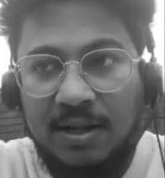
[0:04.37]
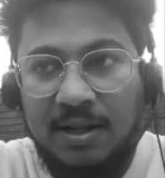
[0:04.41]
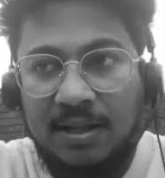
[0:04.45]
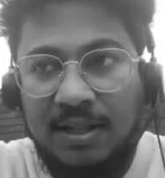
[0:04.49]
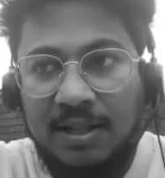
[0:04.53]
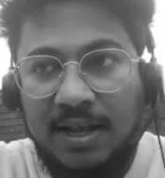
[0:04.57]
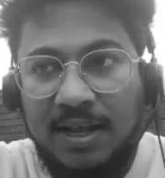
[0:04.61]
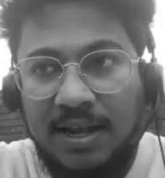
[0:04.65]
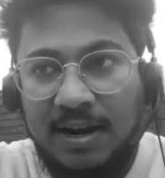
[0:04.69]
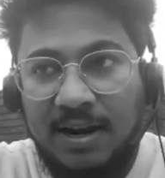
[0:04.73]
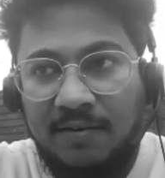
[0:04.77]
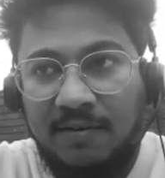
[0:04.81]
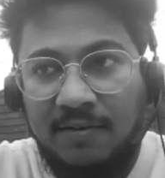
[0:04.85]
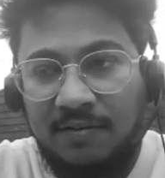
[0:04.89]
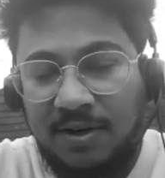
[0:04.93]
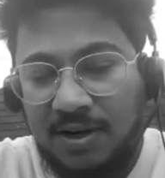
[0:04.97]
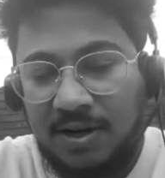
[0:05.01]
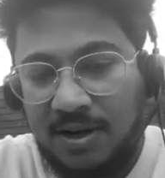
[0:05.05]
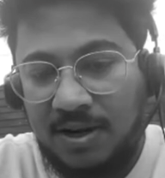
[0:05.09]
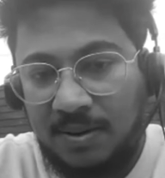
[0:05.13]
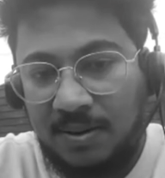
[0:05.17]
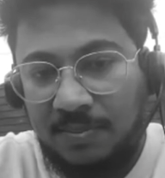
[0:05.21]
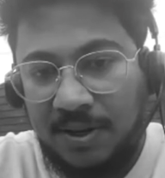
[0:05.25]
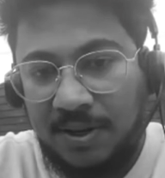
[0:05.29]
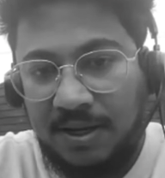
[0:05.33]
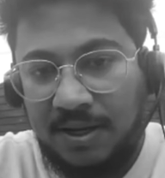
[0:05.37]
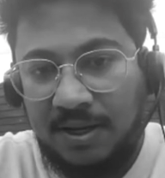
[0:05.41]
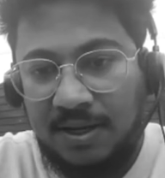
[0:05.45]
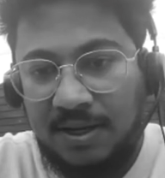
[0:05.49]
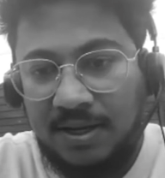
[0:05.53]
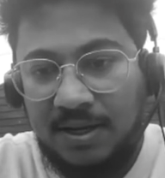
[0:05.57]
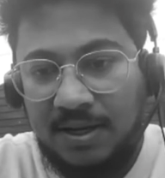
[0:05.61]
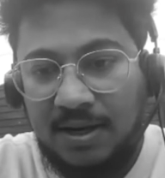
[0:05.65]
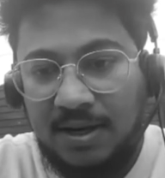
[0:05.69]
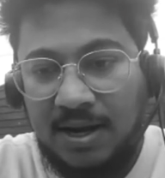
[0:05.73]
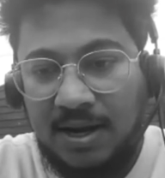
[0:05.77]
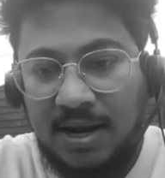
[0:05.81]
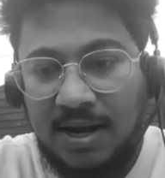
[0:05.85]
Then after coming
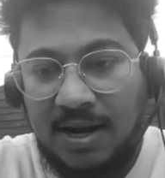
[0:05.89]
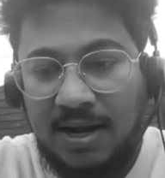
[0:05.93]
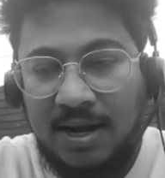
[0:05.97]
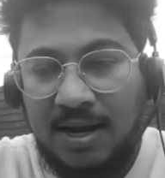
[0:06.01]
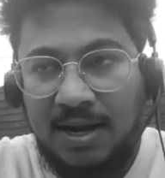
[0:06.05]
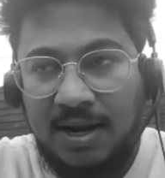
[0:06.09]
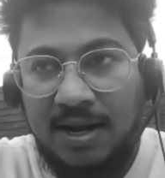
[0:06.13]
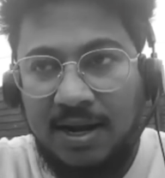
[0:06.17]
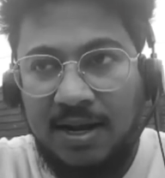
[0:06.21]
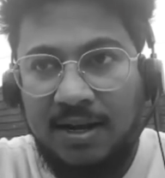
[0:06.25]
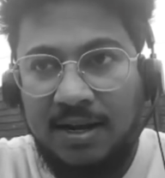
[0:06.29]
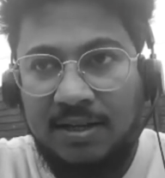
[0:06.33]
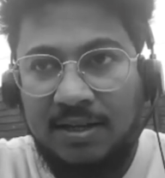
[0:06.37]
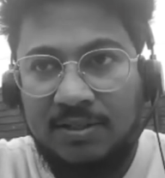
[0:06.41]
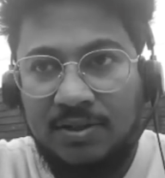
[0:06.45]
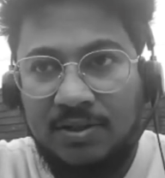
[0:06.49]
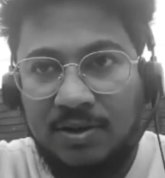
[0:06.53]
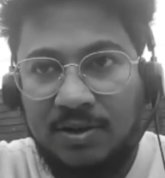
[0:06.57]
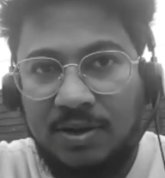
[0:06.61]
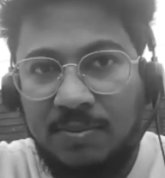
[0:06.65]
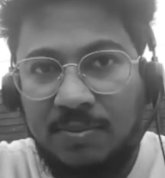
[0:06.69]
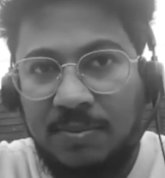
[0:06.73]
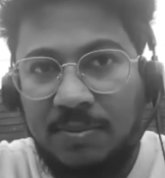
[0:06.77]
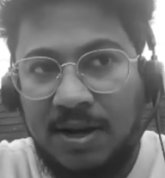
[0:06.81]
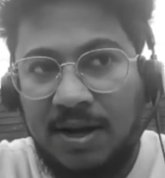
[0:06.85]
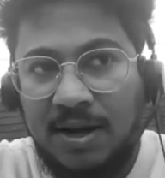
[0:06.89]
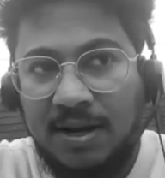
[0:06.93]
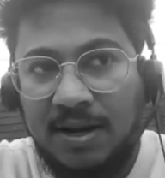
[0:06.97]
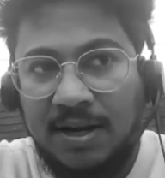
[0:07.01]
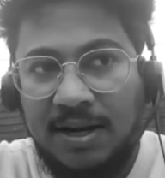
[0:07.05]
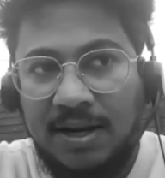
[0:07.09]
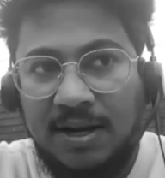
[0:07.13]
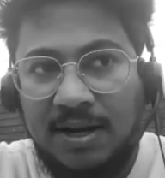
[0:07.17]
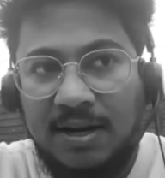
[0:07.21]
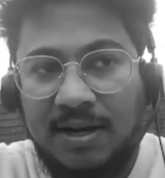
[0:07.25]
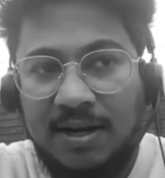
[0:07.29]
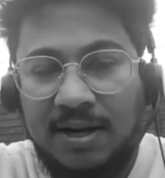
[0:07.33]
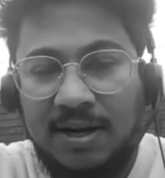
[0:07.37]
here, I saw the
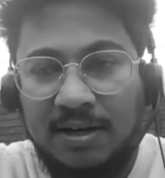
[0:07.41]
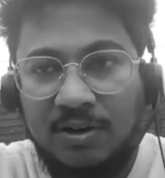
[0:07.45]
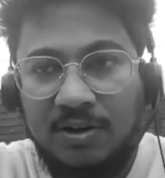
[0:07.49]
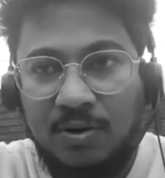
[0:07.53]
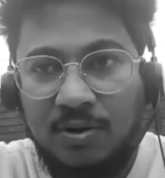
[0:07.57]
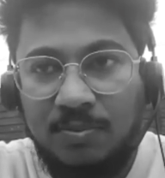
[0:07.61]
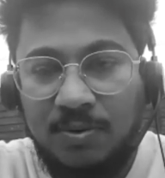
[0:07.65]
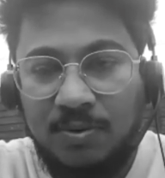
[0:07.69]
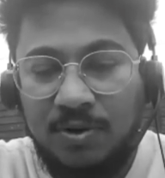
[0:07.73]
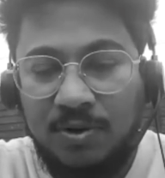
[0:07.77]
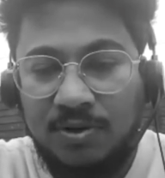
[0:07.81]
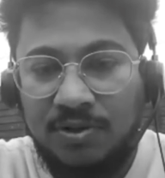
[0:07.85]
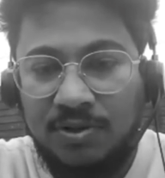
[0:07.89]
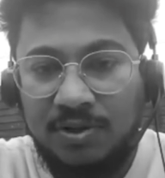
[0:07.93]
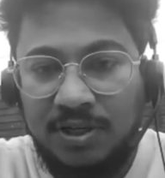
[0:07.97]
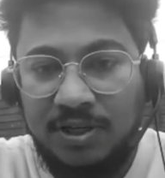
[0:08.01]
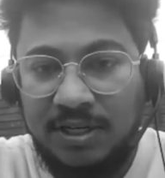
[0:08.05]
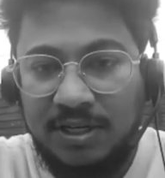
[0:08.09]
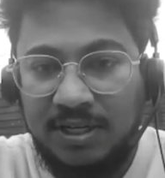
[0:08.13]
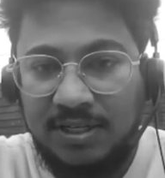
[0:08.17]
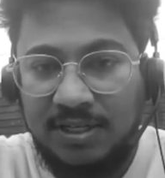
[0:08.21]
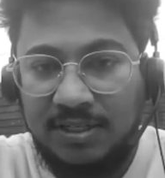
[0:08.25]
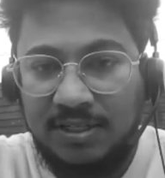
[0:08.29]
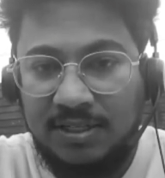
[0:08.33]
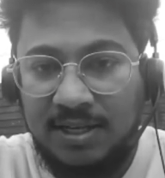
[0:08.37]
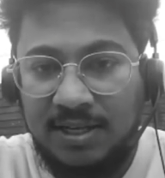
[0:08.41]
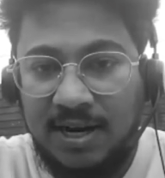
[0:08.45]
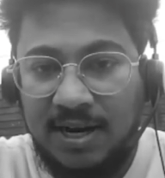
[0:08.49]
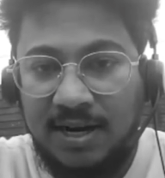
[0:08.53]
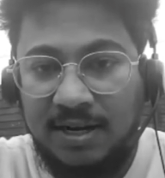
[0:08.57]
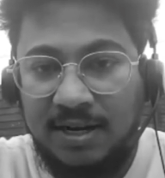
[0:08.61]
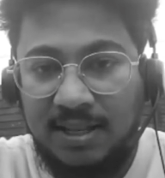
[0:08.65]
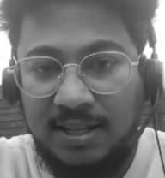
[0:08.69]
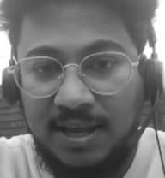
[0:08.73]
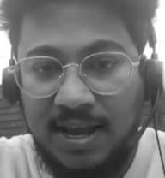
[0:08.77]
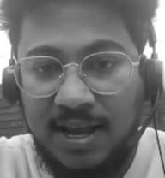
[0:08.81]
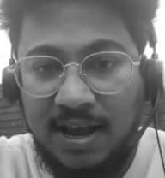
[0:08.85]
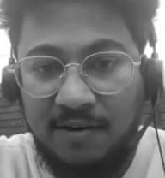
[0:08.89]
market and the opportunities that
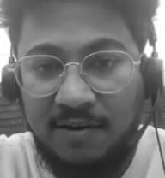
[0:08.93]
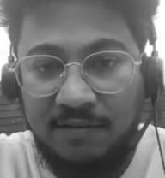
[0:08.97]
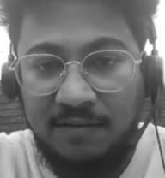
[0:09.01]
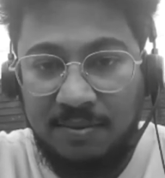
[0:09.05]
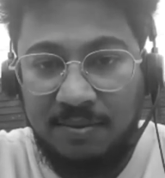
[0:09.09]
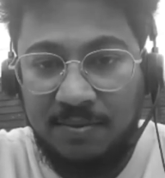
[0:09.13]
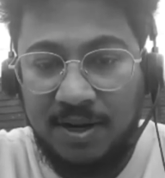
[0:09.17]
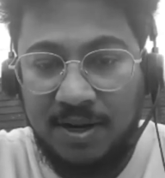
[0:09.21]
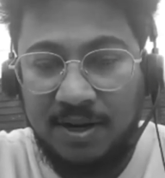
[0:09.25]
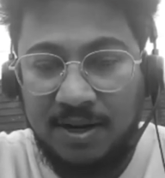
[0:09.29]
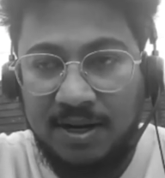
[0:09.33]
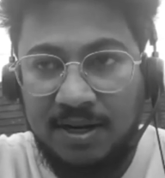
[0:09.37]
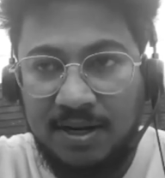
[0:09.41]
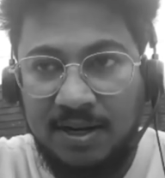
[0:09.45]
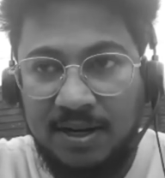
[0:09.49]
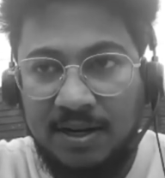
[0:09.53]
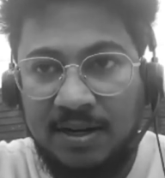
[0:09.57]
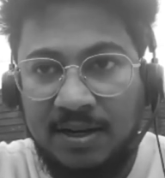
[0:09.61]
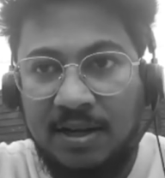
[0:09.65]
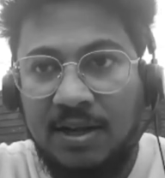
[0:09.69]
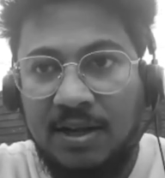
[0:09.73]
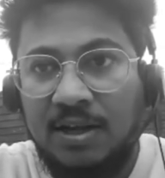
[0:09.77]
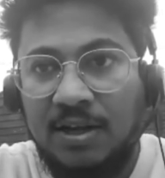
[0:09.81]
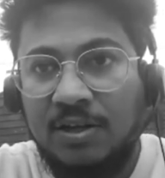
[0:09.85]
they have in marketing.